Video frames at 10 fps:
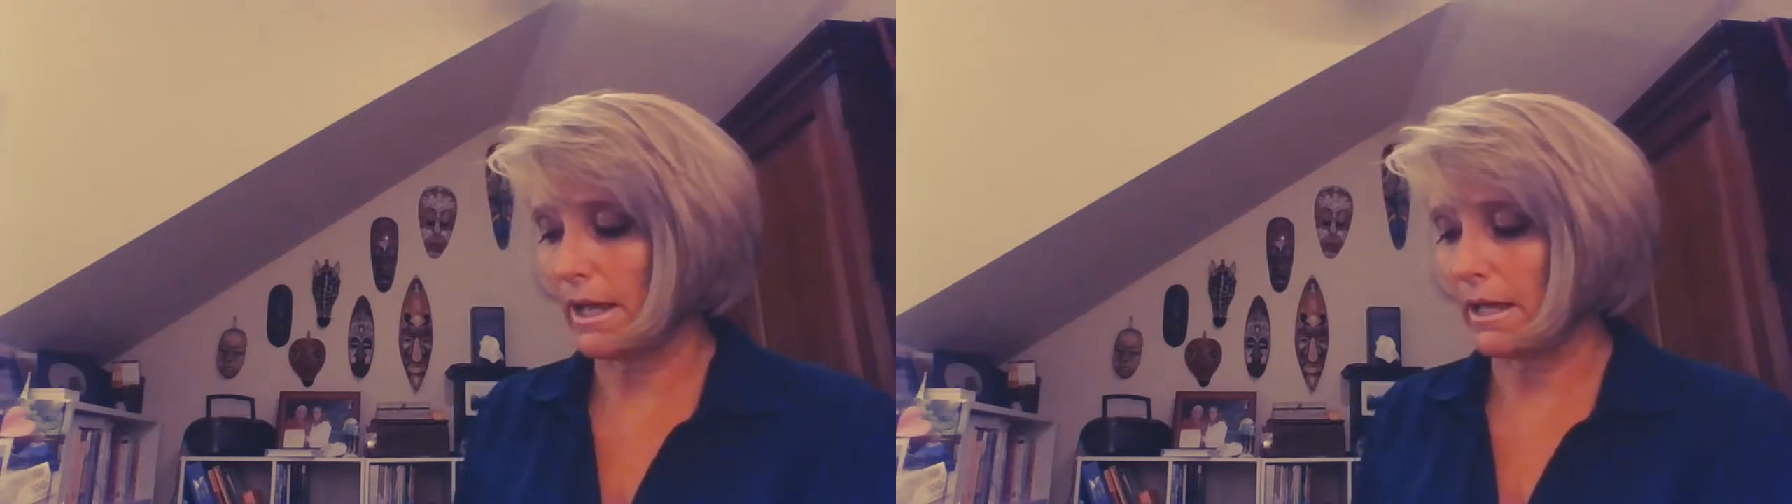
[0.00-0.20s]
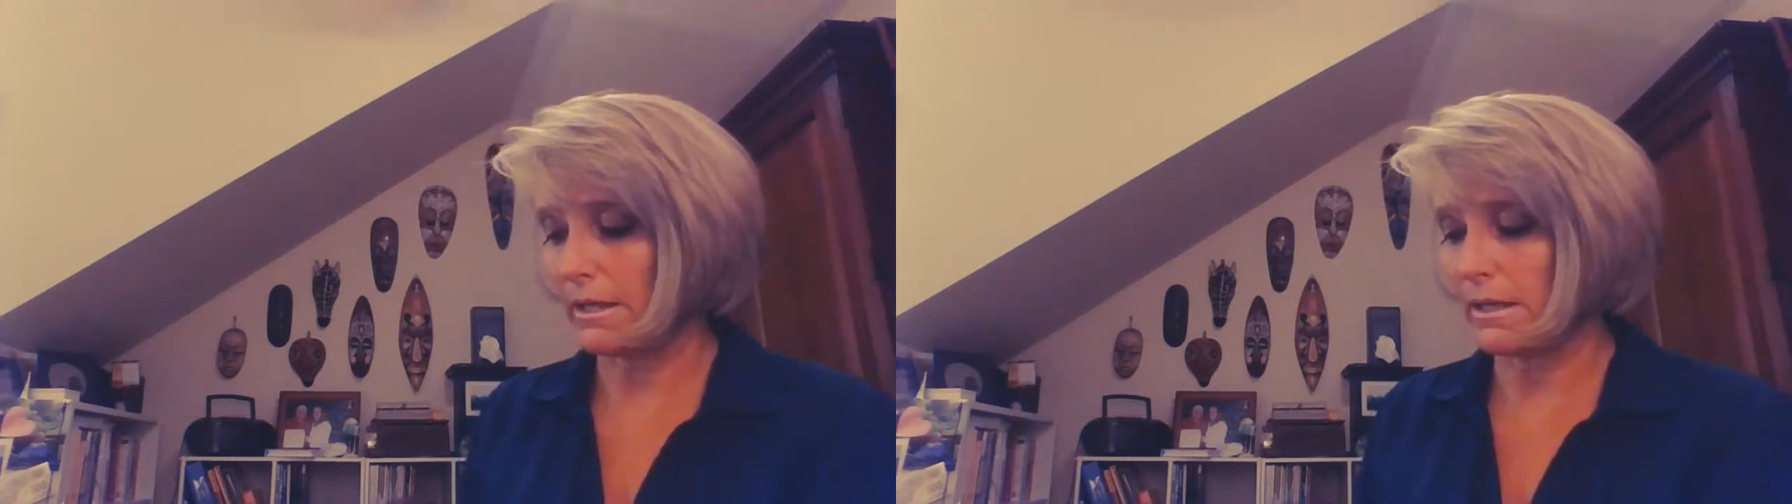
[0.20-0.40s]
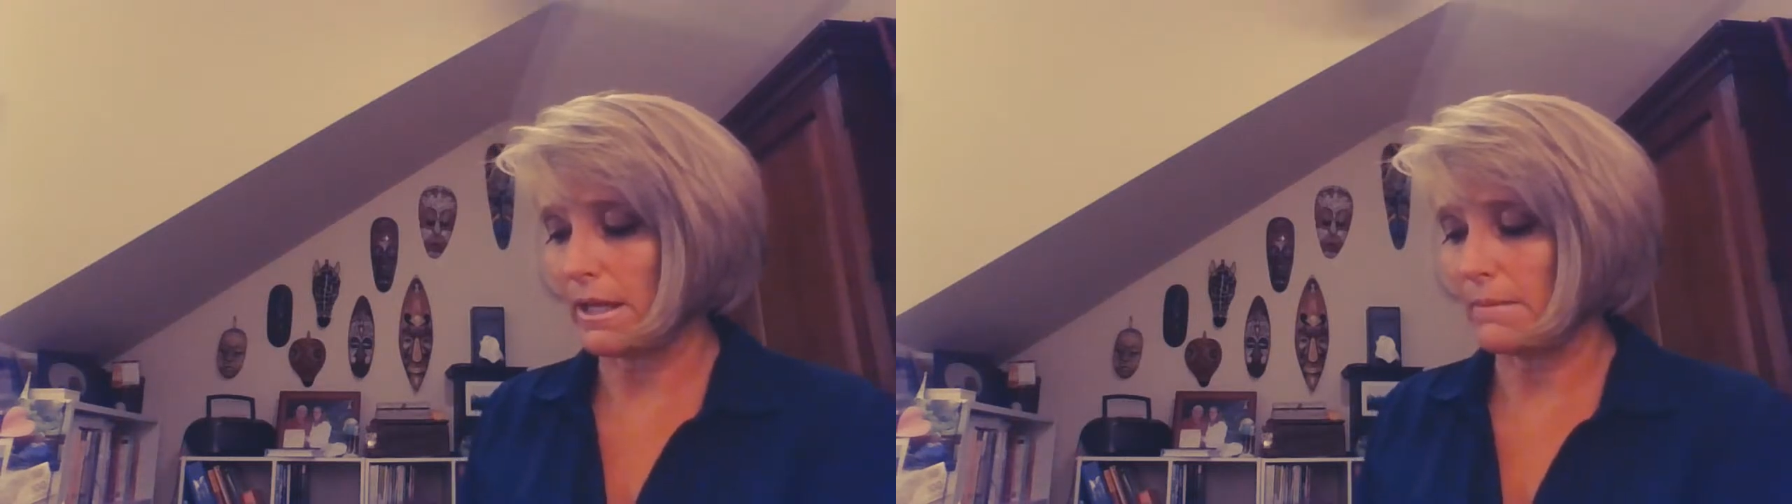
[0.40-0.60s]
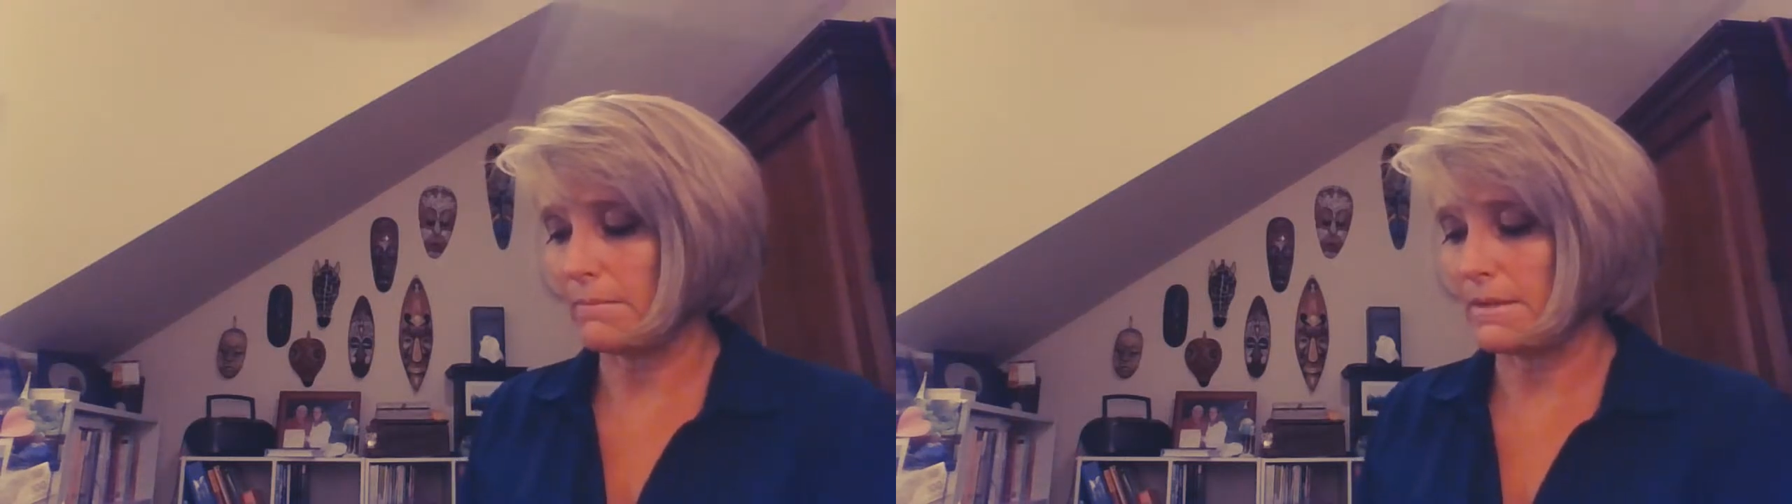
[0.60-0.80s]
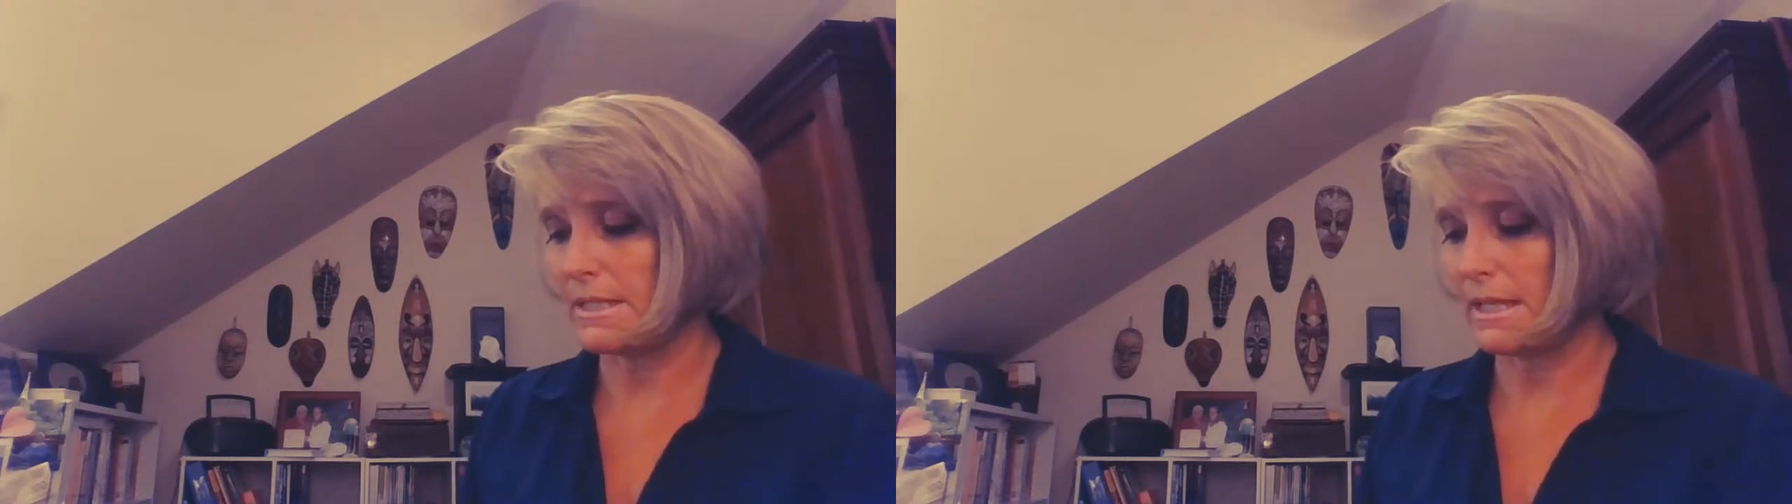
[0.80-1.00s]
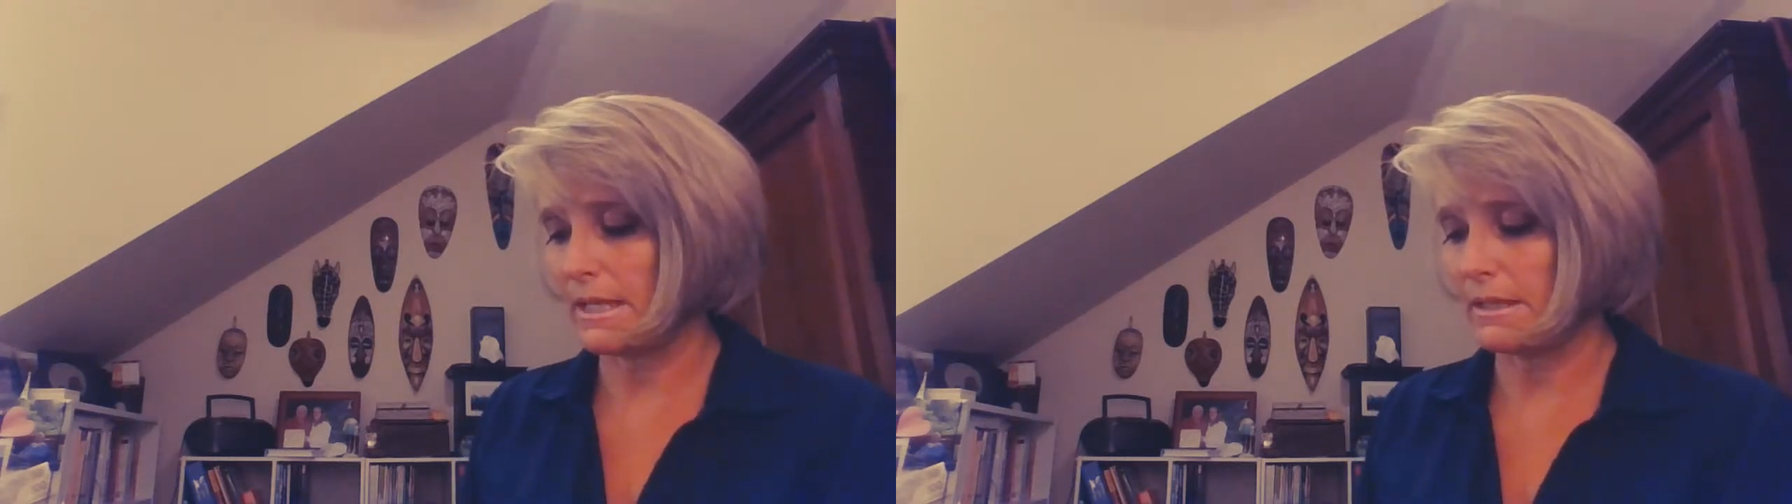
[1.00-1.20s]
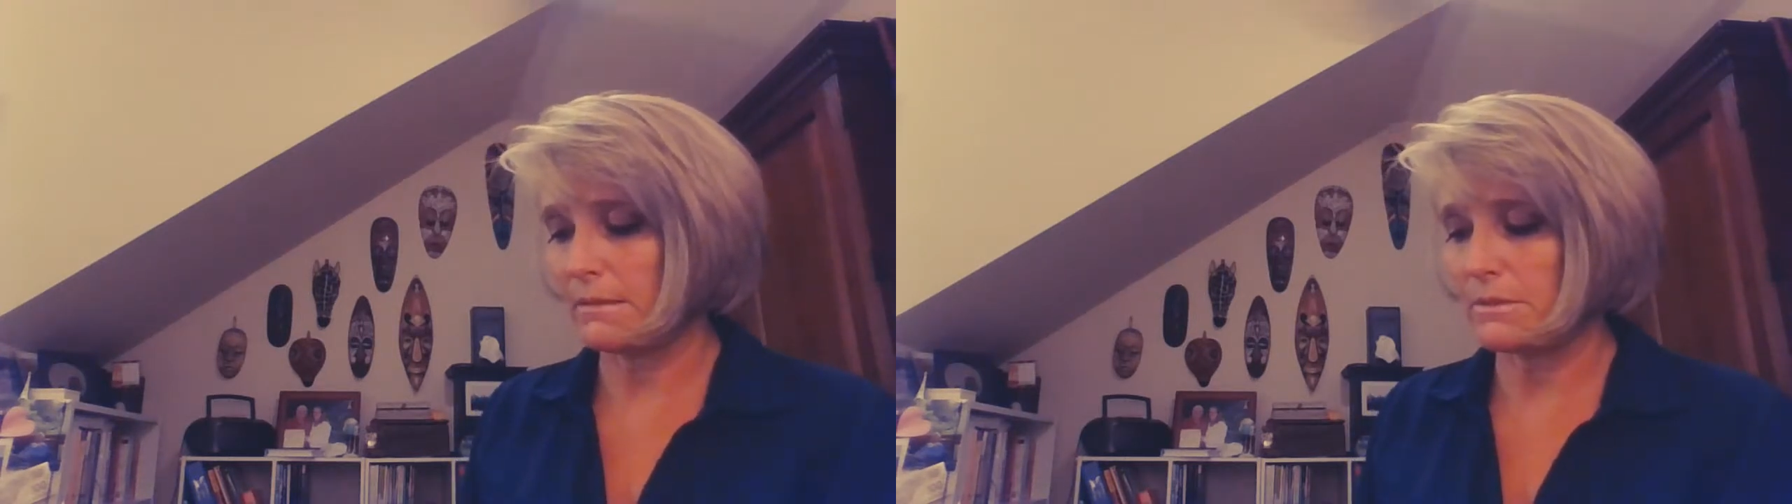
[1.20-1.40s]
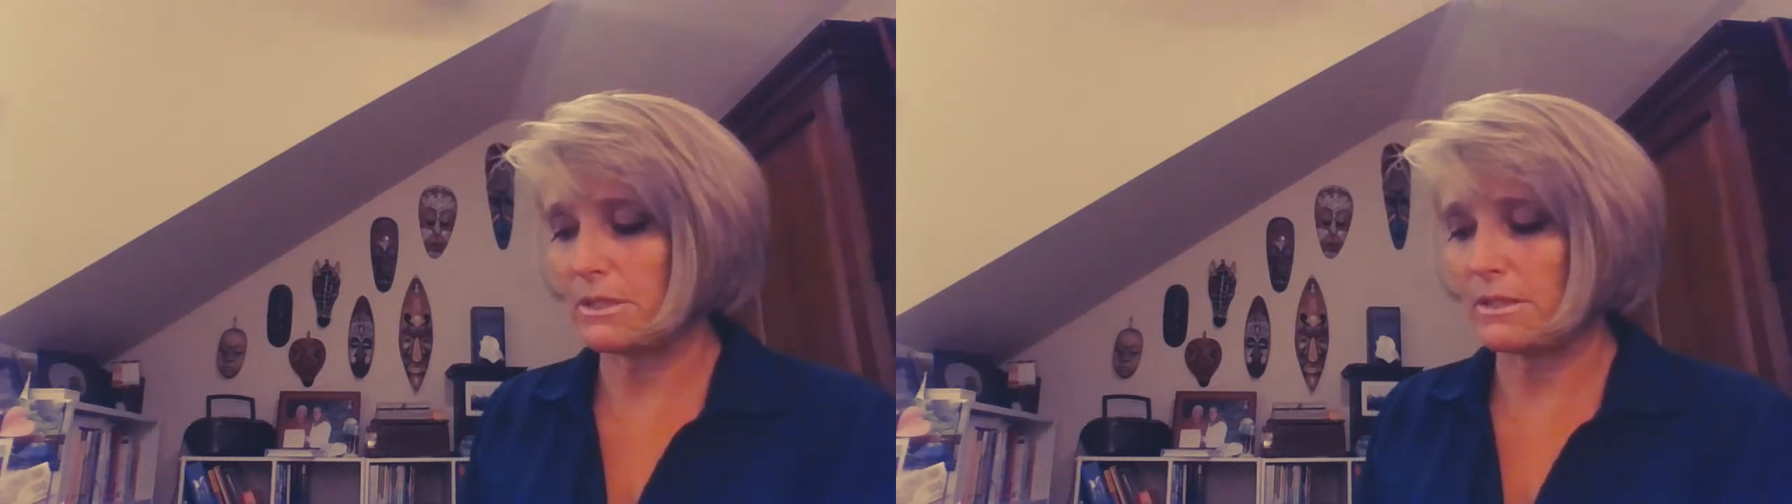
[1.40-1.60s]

and taking them